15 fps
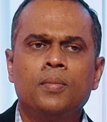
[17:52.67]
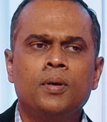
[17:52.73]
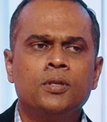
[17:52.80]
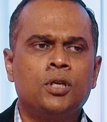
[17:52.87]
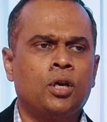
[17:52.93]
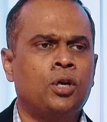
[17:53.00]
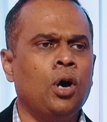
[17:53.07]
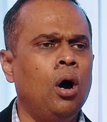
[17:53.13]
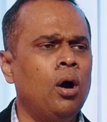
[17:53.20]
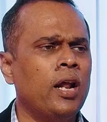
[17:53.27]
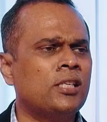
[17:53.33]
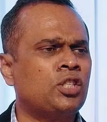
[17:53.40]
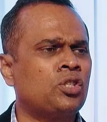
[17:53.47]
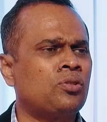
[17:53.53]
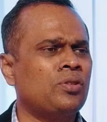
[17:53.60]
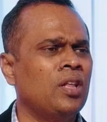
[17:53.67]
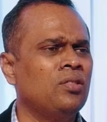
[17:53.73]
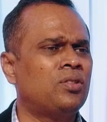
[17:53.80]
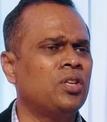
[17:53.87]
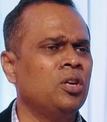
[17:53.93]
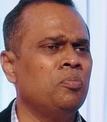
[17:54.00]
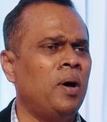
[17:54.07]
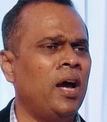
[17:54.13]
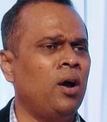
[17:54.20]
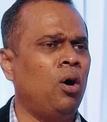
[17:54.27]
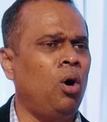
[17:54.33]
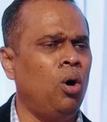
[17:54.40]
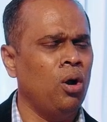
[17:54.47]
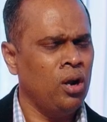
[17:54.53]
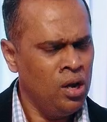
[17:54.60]
So God has strengthened my
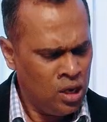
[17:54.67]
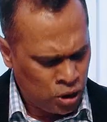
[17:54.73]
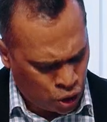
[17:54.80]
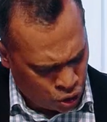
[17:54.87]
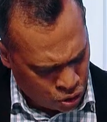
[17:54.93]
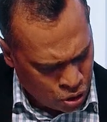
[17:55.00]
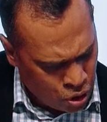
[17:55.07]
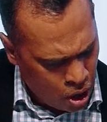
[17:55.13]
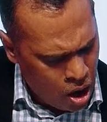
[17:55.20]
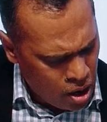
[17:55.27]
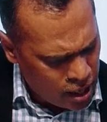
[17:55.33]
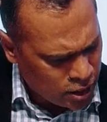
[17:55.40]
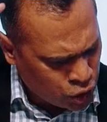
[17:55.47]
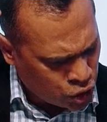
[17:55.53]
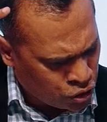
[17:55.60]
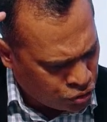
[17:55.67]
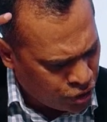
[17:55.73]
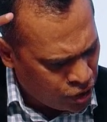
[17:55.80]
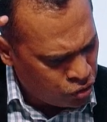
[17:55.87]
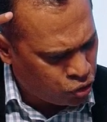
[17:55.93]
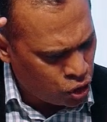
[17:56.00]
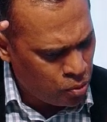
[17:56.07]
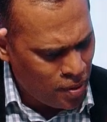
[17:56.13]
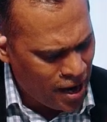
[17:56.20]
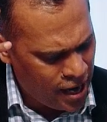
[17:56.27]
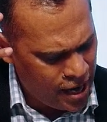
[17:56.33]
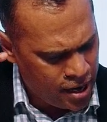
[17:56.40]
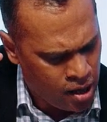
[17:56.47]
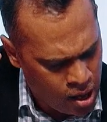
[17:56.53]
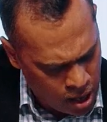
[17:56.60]
horn. God has strengthened my
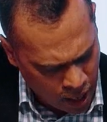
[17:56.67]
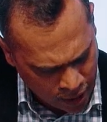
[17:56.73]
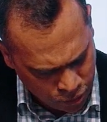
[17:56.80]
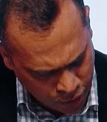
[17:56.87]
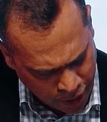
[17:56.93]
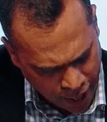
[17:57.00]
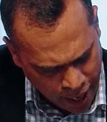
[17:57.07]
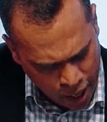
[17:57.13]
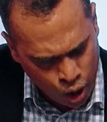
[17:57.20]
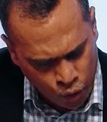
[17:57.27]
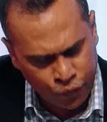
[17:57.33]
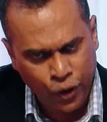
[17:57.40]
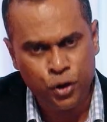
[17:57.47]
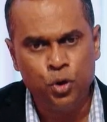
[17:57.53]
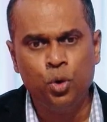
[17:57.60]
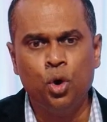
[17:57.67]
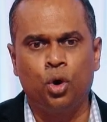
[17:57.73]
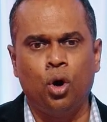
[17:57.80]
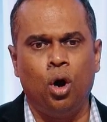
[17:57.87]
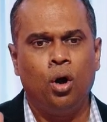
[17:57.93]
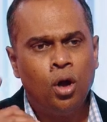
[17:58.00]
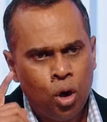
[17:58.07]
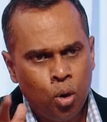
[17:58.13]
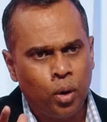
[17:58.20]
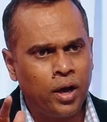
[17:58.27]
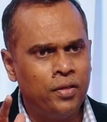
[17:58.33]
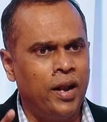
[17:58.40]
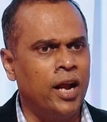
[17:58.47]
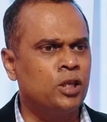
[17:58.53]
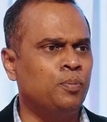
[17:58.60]
head like the head of a unicorn. Look
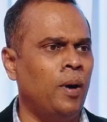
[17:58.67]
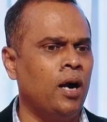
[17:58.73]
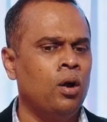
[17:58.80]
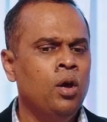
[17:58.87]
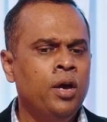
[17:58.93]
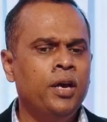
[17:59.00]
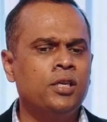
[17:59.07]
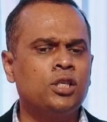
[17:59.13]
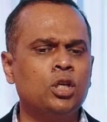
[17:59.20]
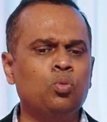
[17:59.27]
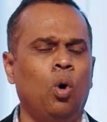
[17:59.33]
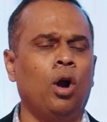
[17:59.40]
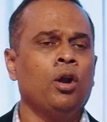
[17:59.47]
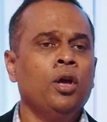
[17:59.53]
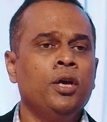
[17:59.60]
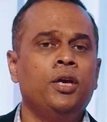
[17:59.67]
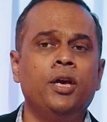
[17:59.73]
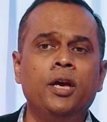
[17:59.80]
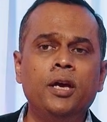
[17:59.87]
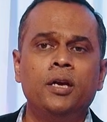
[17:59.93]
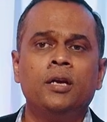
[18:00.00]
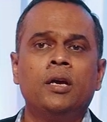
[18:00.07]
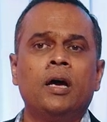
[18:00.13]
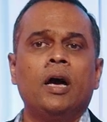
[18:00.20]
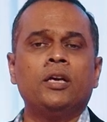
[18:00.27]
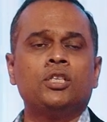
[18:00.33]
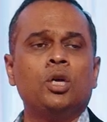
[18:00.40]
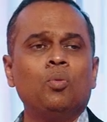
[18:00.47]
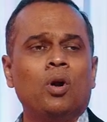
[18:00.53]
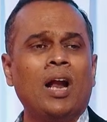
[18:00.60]
at the next part. He says, what? He
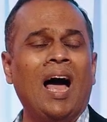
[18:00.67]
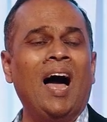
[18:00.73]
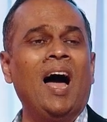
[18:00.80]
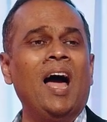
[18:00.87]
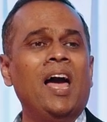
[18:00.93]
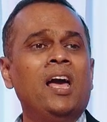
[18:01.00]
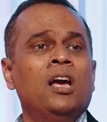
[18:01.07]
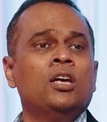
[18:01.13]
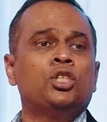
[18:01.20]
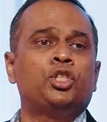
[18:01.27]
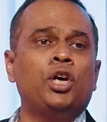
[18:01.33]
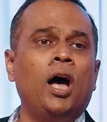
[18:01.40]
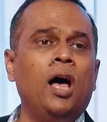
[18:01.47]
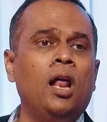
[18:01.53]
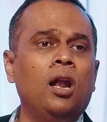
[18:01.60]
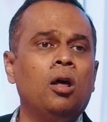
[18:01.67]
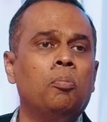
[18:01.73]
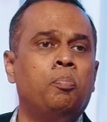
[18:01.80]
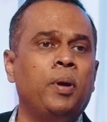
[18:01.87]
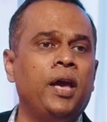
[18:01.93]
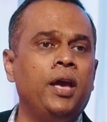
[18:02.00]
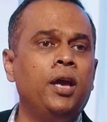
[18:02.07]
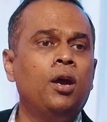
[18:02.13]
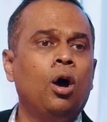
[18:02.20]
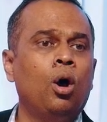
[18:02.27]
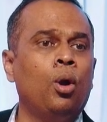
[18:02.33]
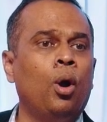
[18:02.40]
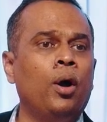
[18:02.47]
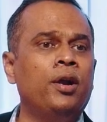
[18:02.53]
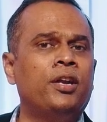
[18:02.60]
said, I shall be
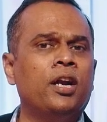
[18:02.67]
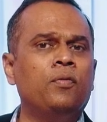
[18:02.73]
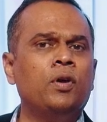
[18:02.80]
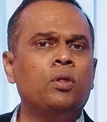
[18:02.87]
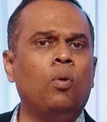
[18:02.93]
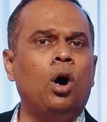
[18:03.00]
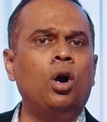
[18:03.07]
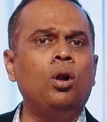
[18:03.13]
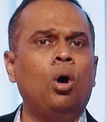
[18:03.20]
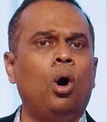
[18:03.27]
anointed with what?